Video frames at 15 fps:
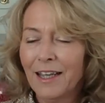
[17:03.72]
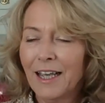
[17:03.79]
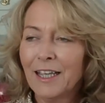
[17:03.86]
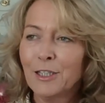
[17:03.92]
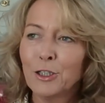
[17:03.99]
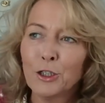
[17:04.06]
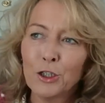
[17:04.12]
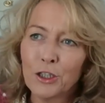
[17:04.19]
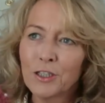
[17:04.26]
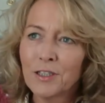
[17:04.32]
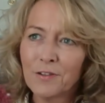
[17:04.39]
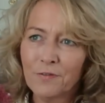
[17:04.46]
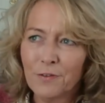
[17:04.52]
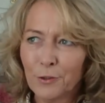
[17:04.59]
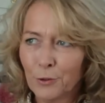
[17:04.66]
It's
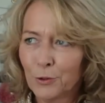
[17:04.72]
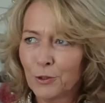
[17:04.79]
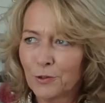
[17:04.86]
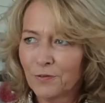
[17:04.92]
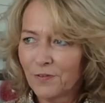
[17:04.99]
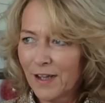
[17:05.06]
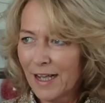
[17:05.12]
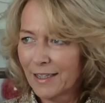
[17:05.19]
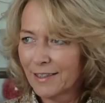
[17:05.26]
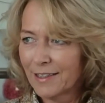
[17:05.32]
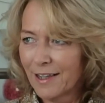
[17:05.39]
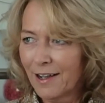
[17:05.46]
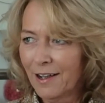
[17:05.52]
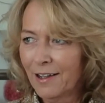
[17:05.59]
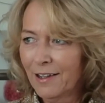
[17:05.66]
just a feel good
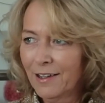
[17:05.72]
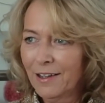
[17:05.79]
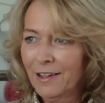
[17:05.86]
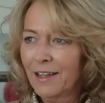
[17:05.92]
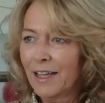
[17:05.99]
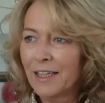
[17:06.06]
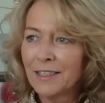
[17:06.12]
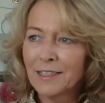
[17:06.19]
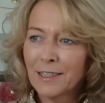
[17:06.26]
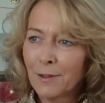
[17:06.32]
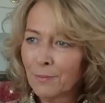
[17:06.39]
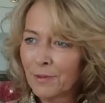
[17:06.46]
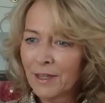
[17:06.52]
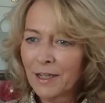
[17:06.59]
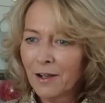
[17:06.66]
factor. It's
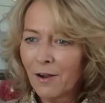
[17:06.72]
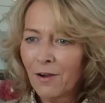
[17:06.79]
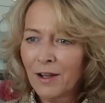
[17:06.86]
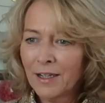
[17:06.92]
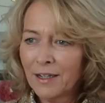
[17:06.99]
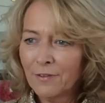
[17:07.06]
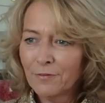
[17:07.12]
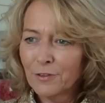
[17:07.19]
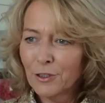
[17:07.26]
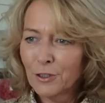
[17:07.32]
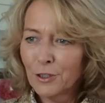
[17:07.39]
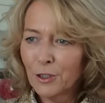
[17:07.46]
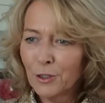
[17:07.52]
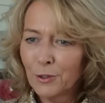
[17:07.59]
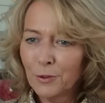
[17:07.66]
something I love to
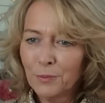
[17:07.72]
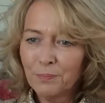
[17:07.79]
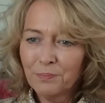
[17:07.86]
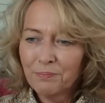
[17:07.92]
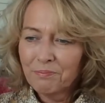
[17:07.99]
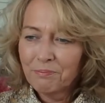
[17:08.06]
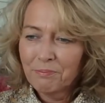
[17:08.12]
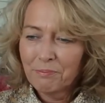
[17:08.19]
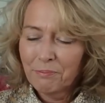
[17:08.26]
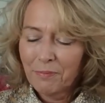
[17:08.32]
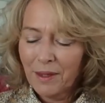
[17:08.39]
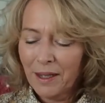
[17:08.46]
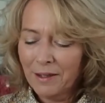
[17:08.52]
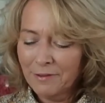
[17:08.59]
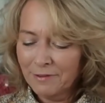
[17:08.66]
do
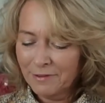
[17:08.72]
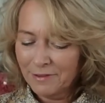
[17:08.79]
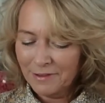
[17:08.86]
and